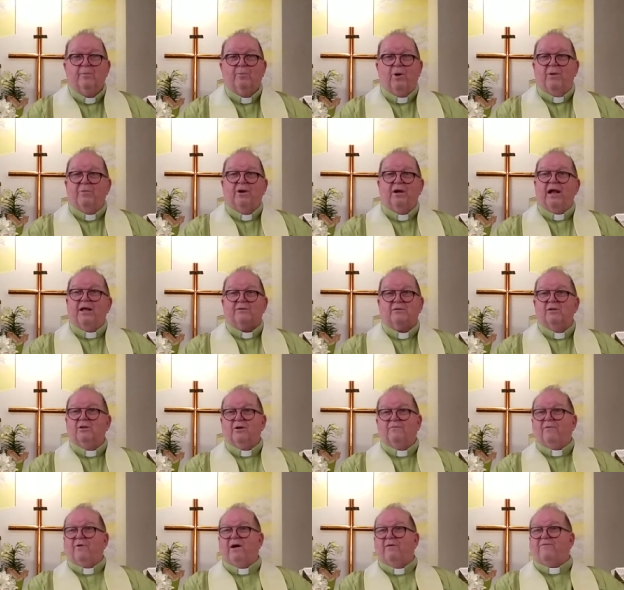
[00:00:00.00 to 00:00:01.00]
But we don't have to
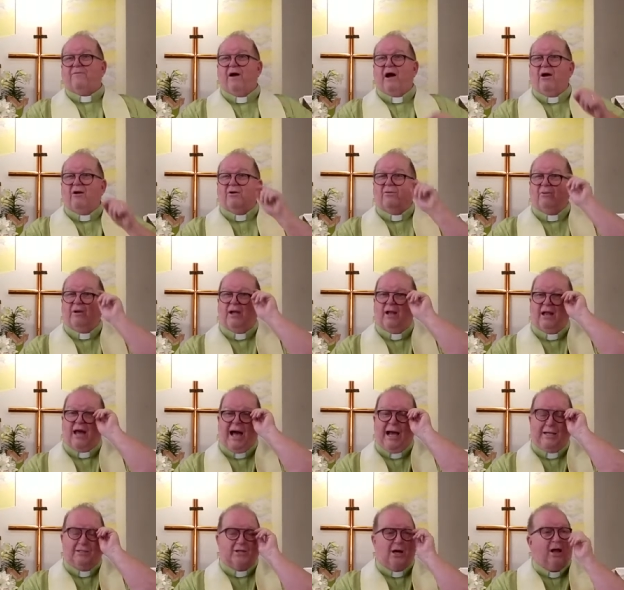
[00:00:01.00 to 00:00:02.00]
look very far to
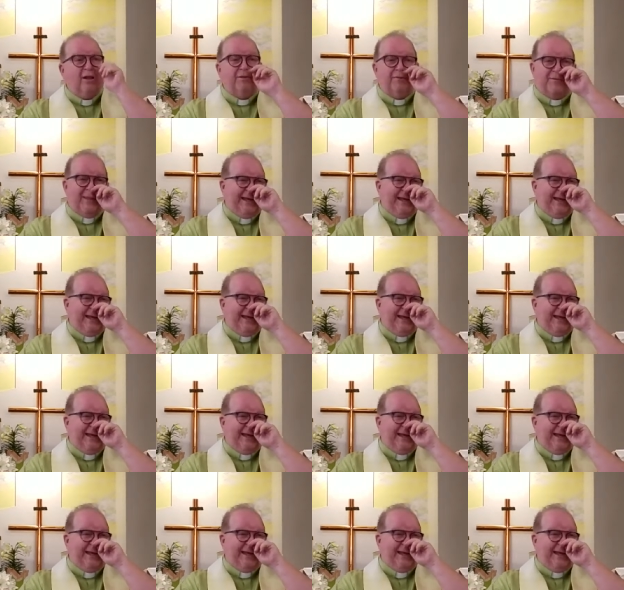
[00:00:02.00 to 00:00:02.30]
realize all